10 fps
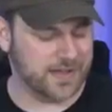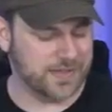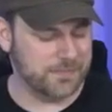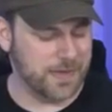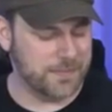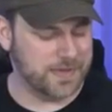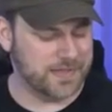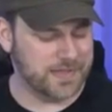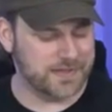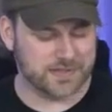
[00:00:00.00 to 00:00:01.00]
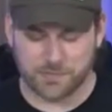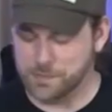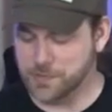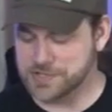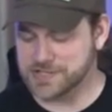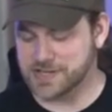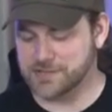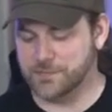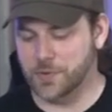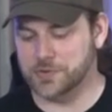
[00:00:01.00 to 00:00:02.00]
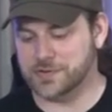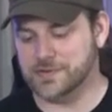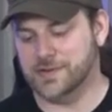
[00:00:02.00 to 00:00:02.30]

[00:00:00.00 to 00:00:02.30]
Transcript: I think maybe these 3.6 volt